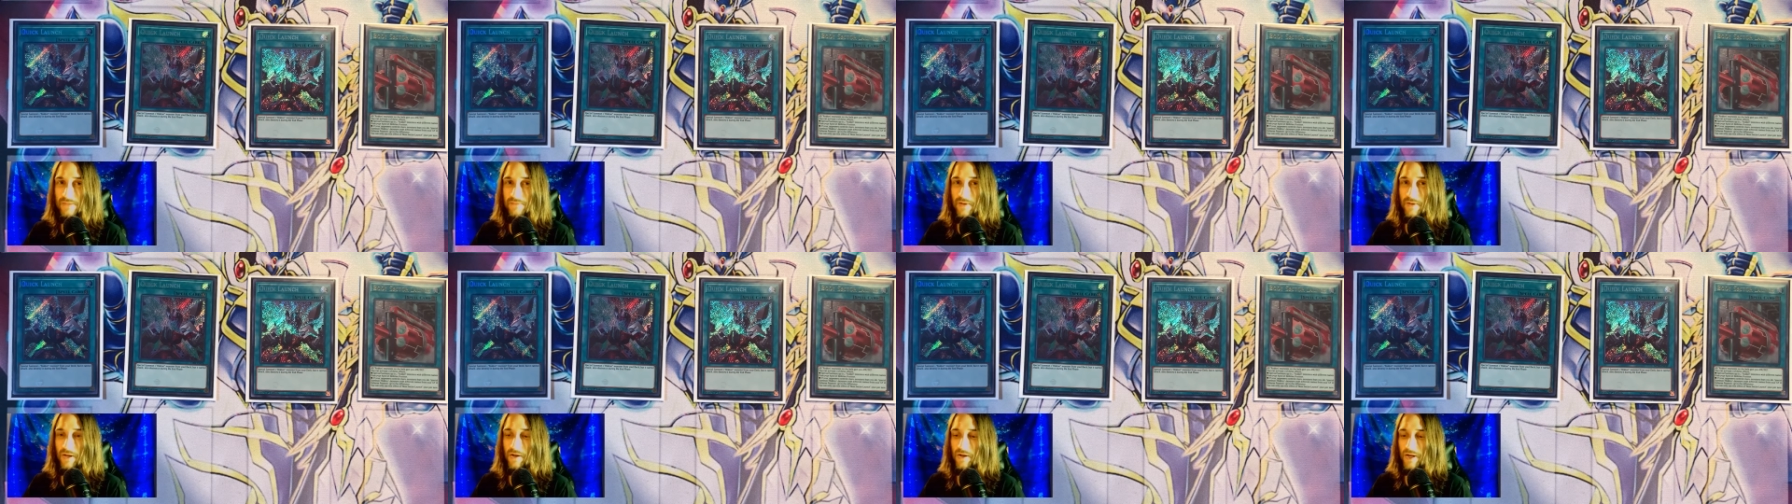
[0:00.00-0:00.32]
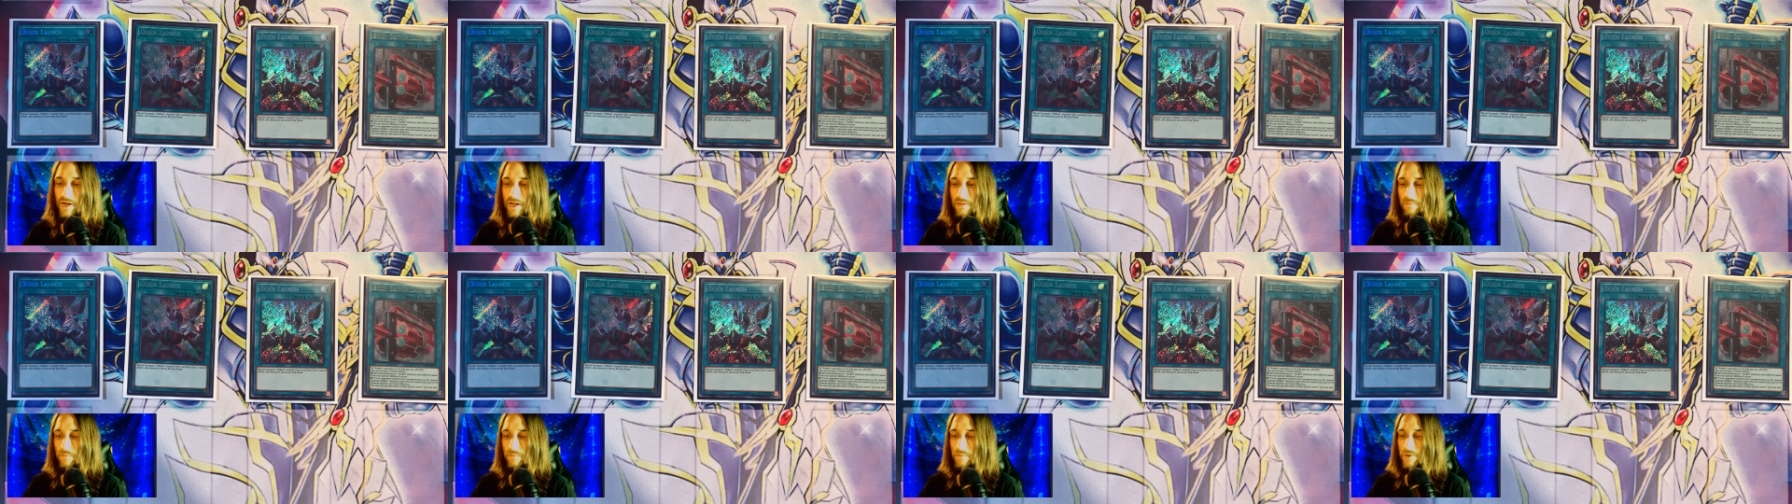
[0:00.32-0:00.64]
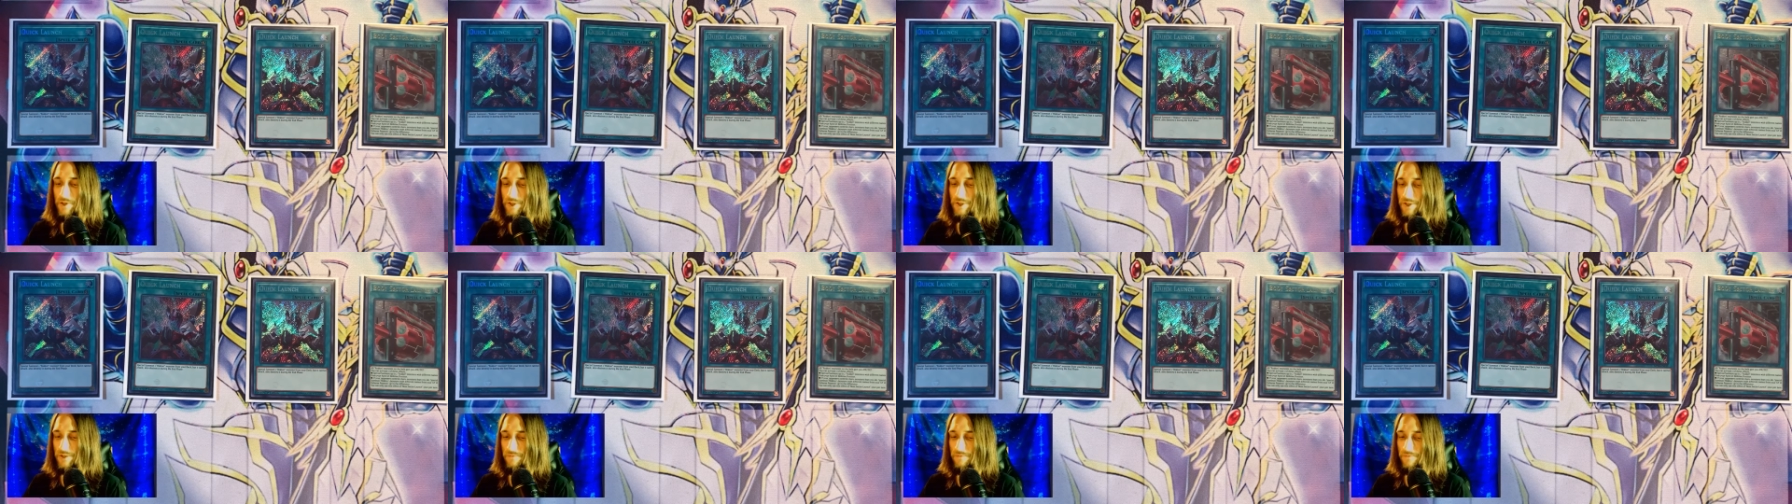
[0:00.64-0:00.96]
variant,
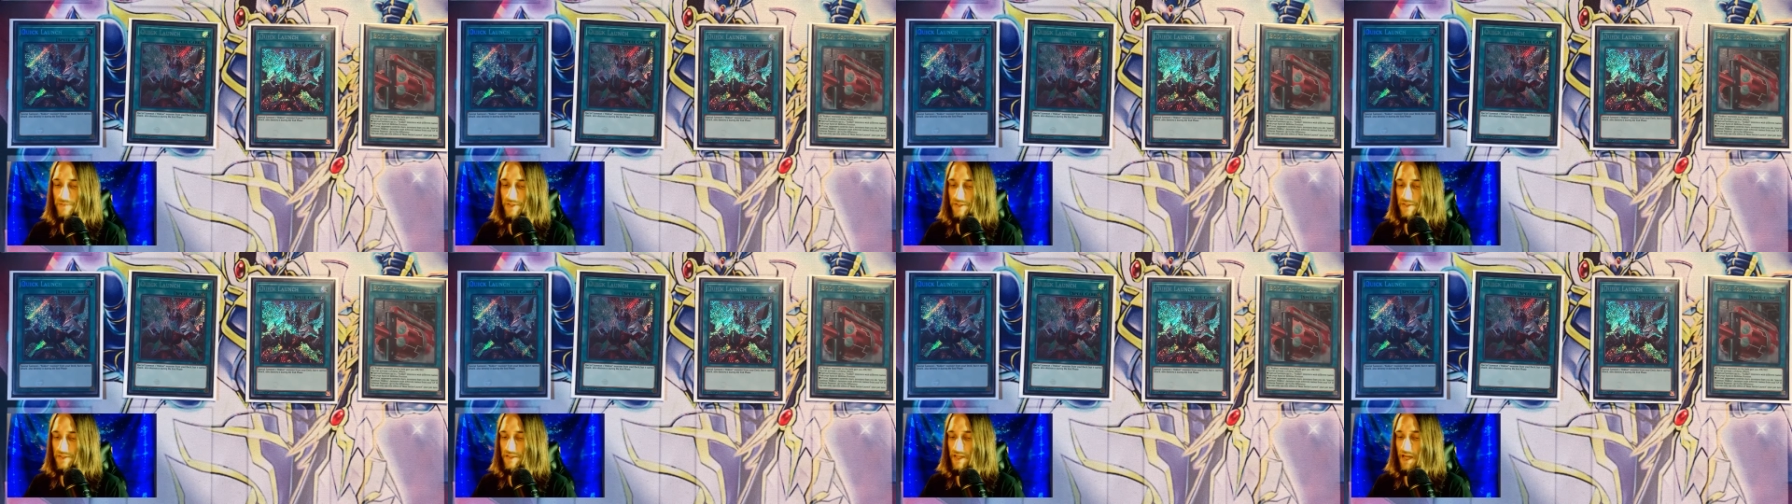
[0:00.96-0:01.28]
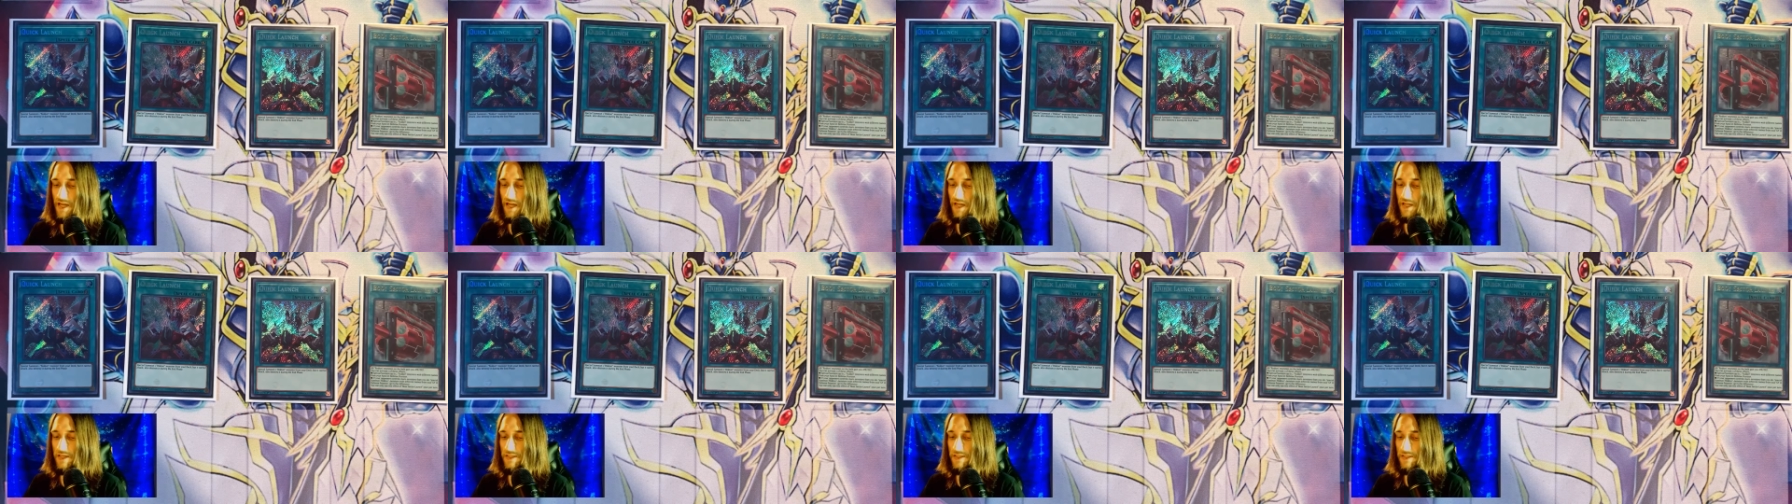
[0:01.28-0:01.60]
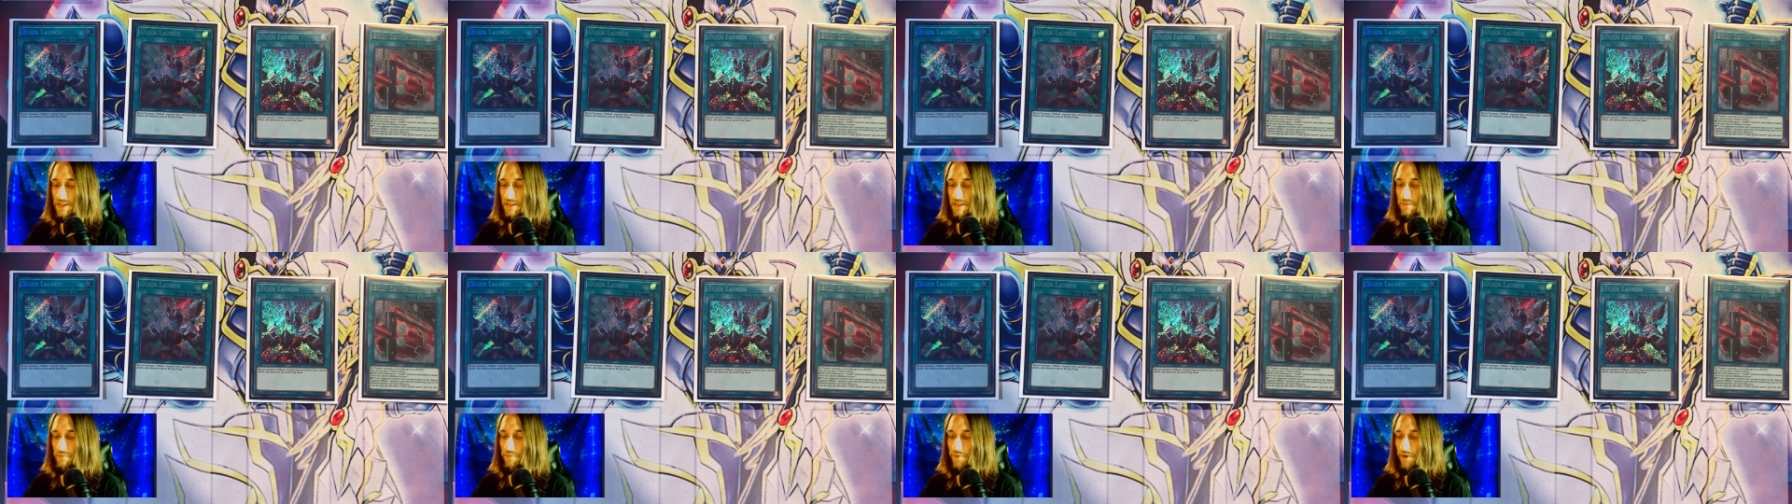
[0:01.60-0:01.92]
which this deck
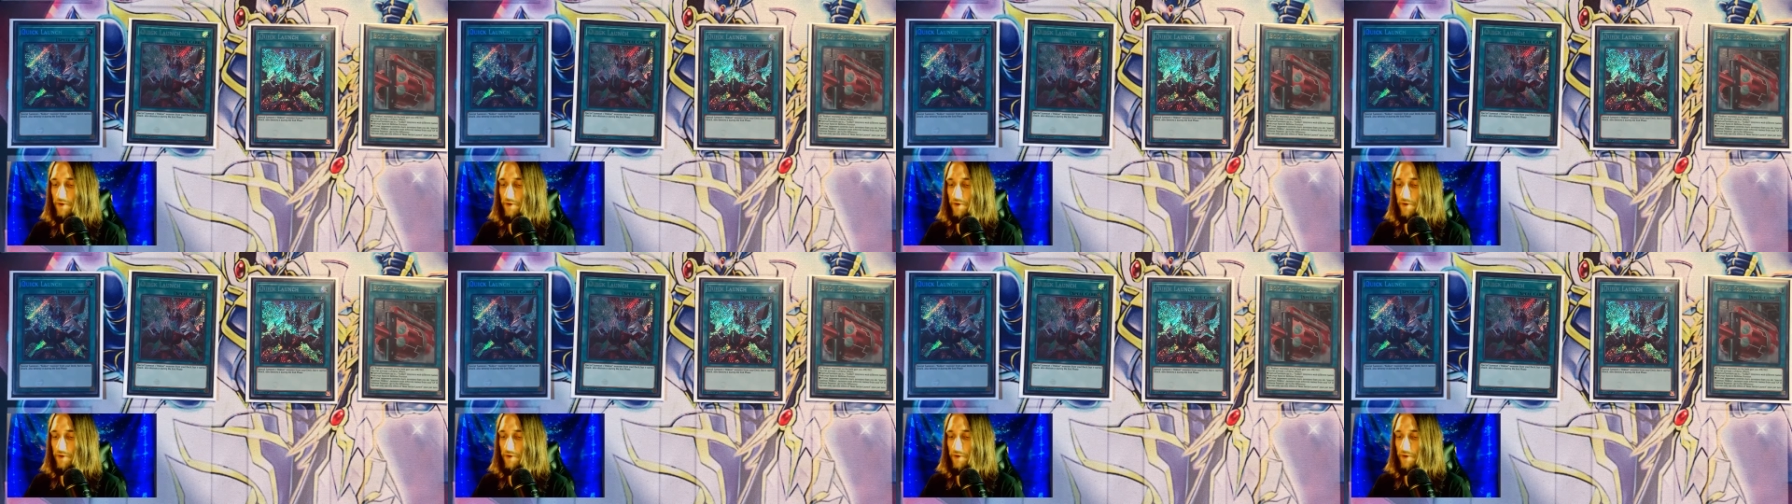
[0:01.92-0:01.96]
isn't,